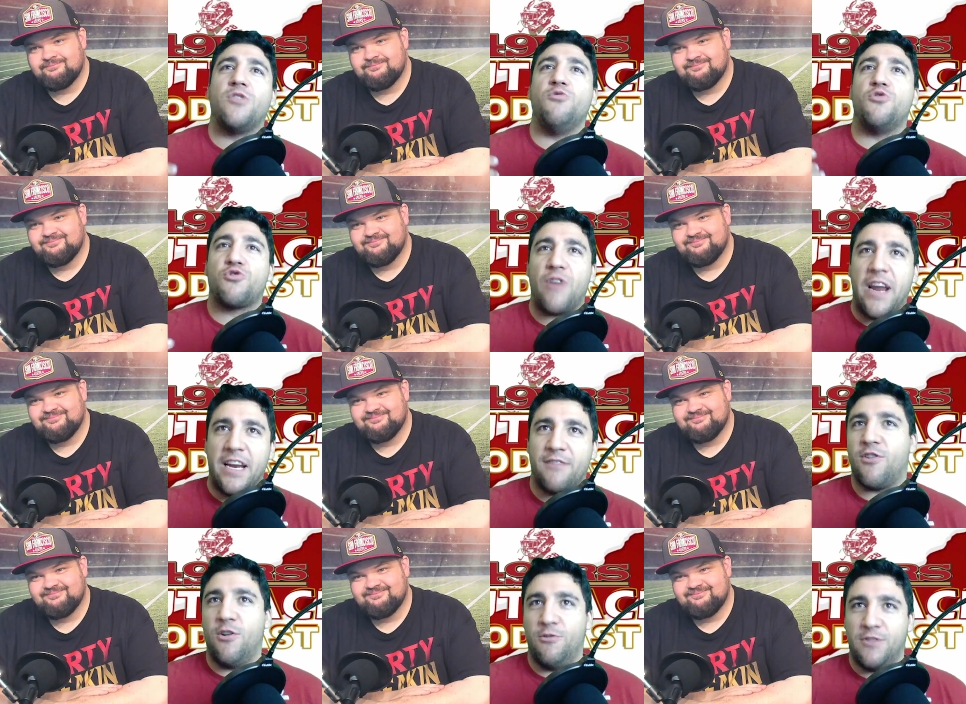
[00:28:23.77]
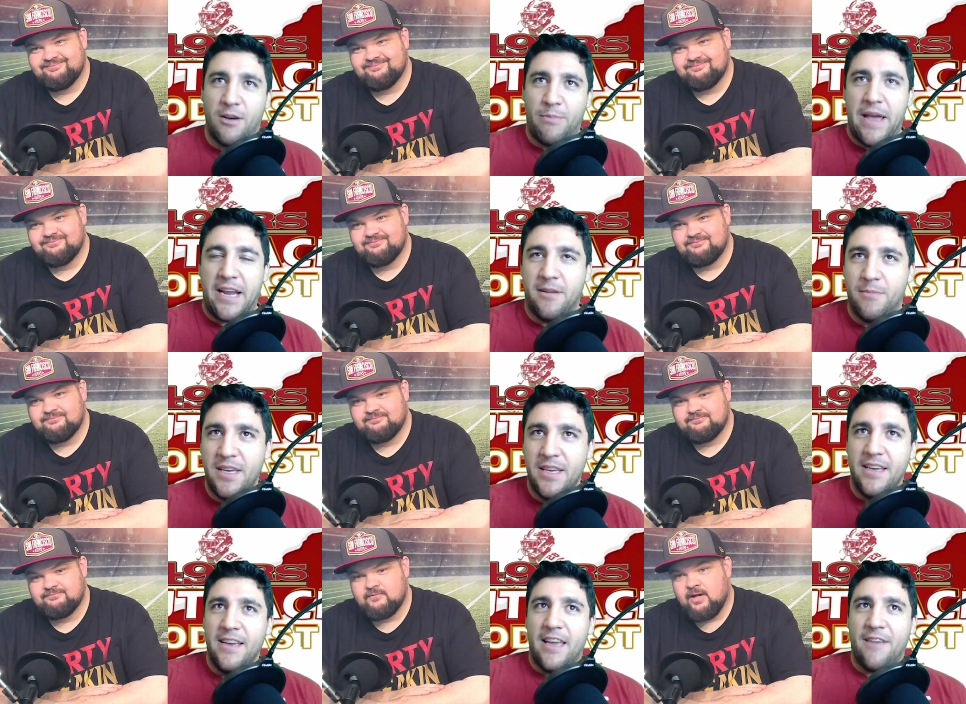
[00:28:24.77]
Speaker 1: want to trade for Odell Beckham.
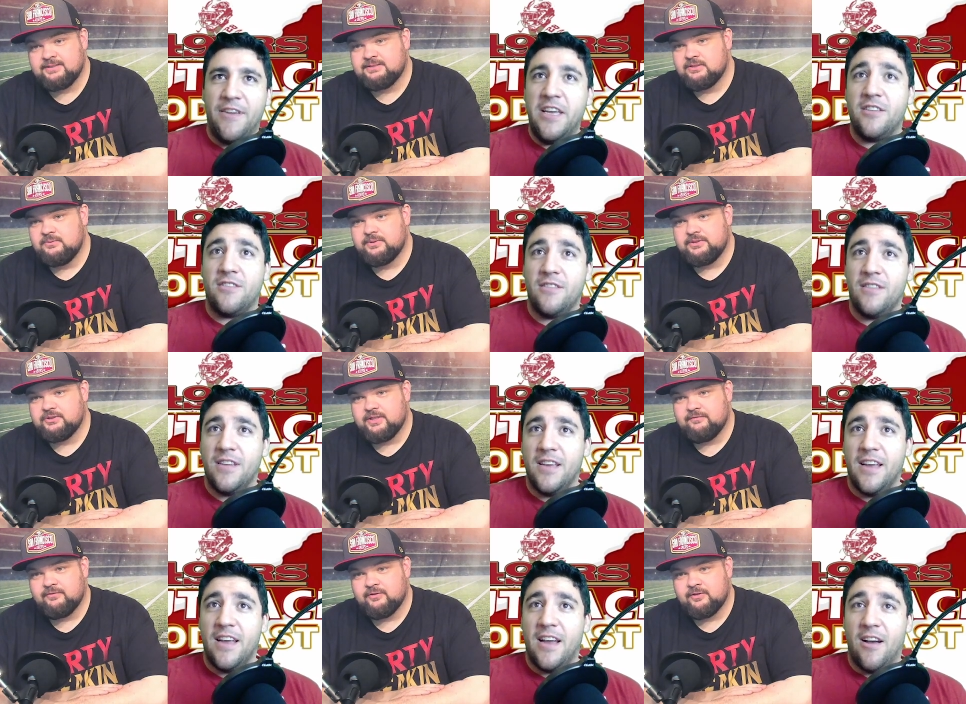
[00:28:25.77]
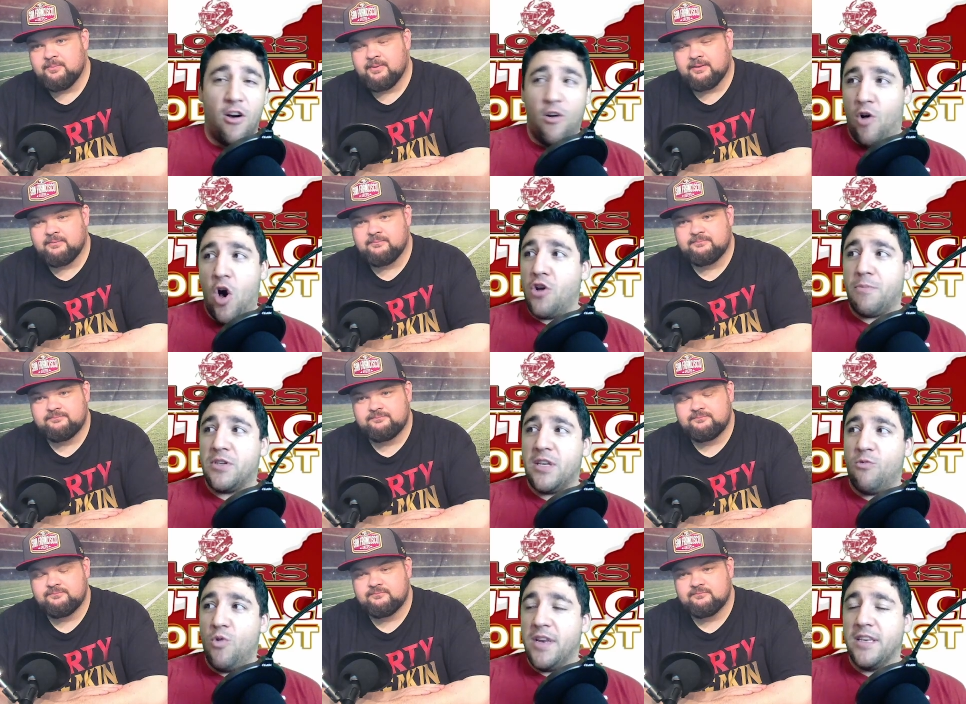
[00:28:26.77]
If I still wouldn't
Speaker 2: trade for Odell. Beckham. Oh,
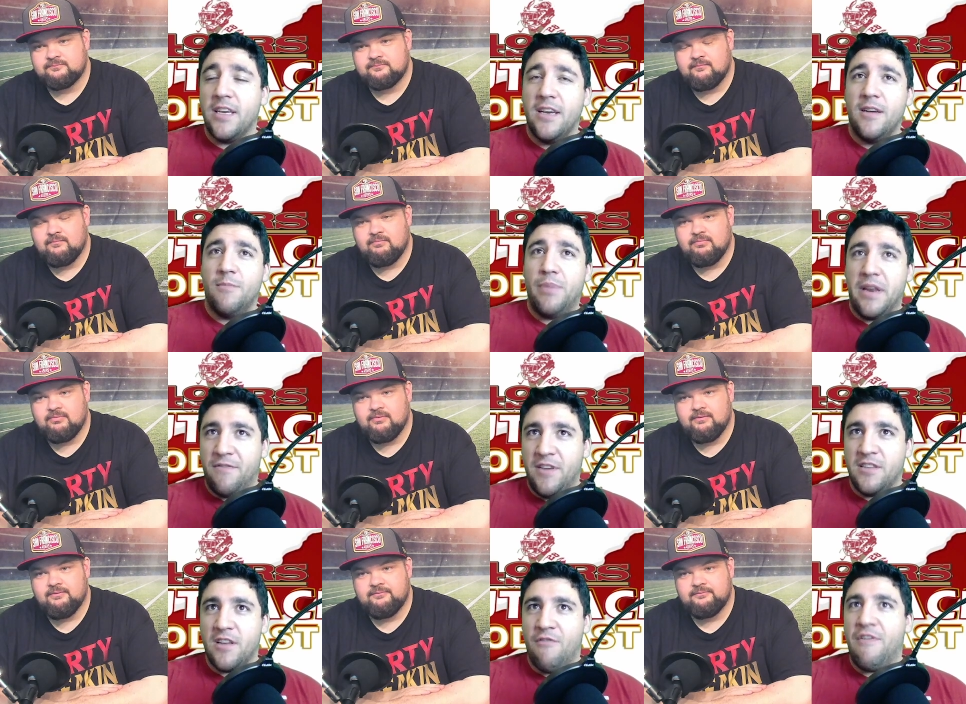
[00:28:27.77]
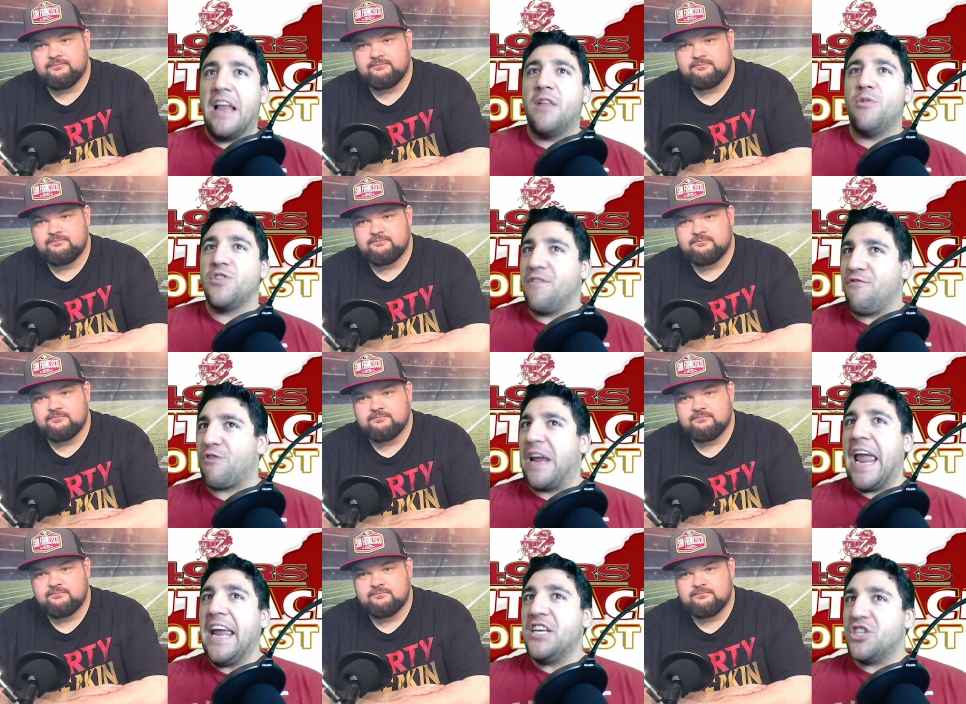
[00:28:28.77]
Speaker 1: 100% wouldn't. But if he's available as a
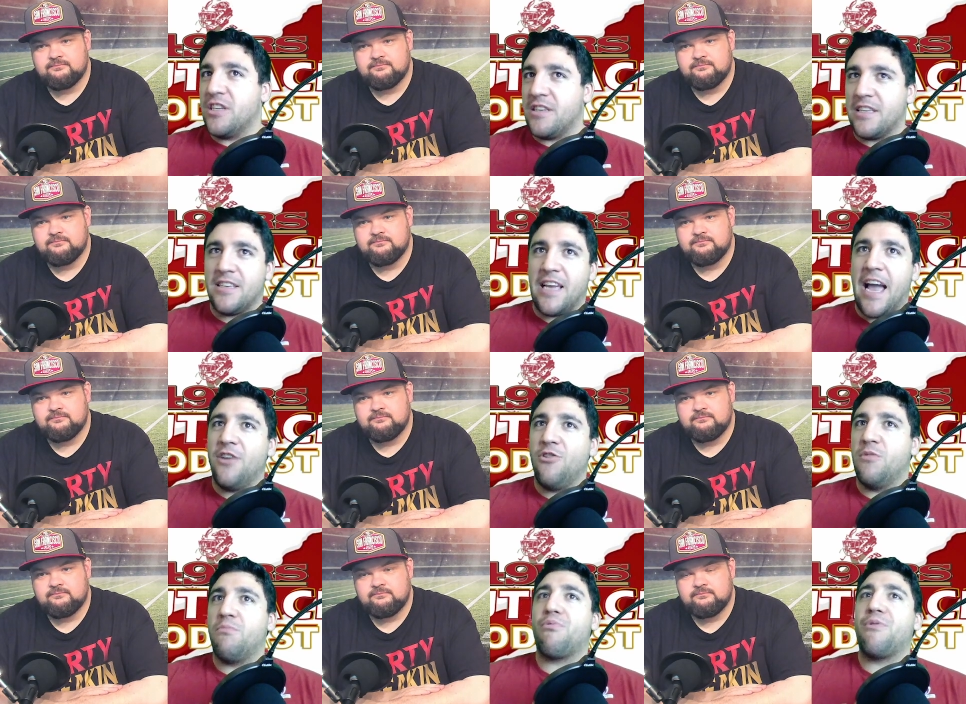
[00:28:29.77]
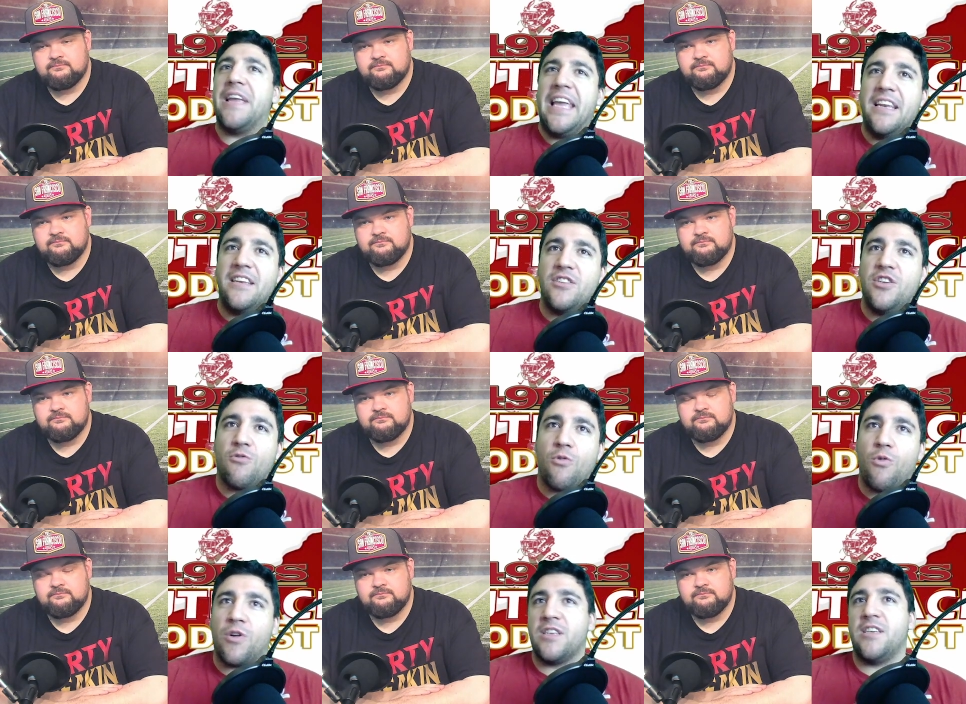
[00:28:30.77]
free agent, as a guy you could bring into
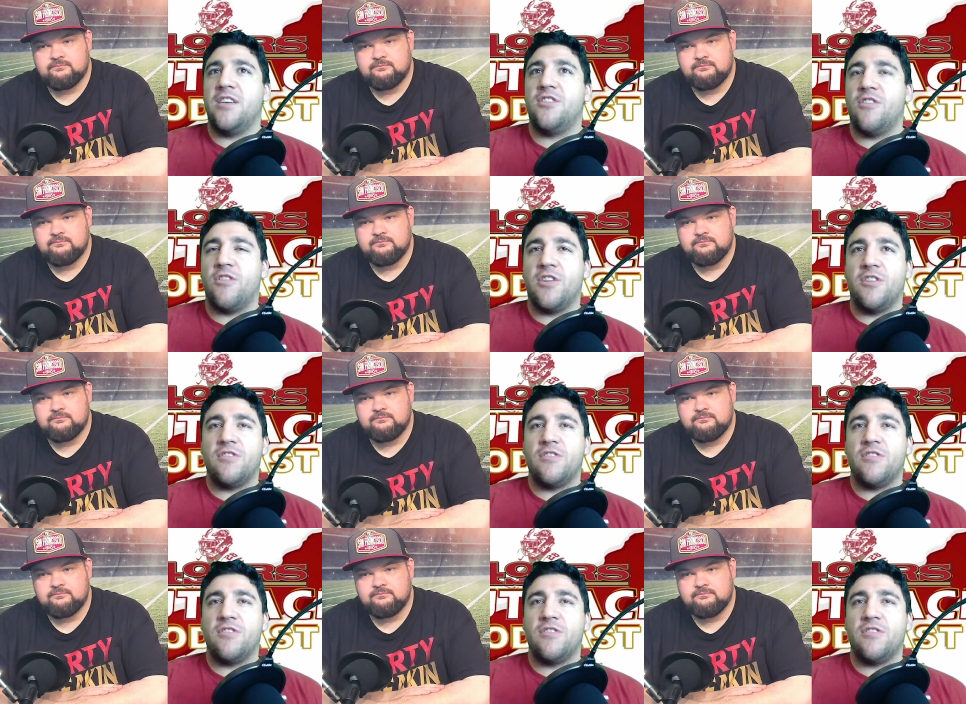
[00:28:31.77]
your organization, onto